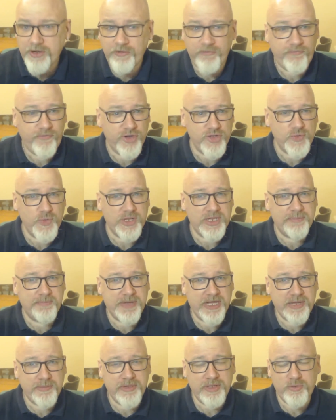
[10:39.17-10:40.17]
First we had the
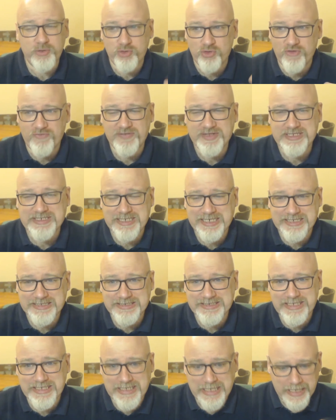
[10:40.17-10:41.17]
Pinkman, which was
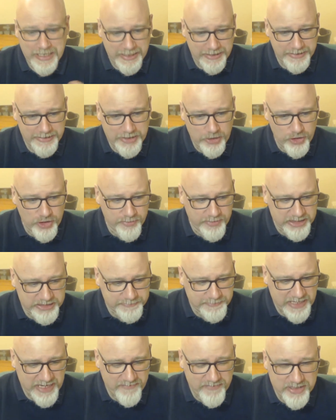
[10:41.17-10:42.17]
fantastic. Now the
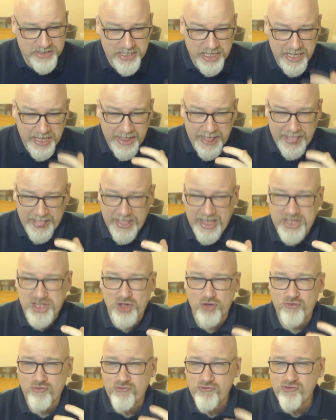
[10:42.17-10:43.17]
mixed berries. That's
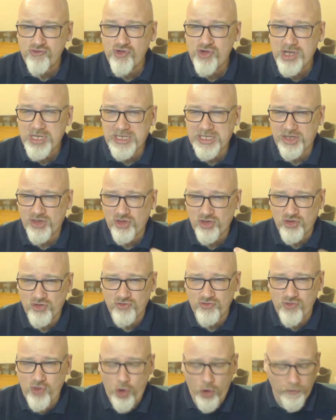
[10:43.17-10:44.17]
a really
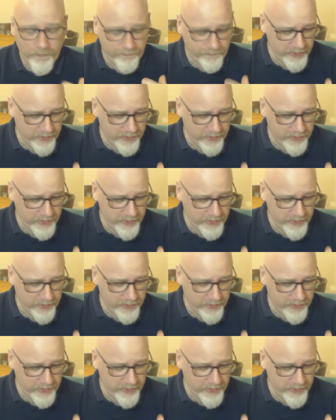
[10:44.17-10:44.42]
strong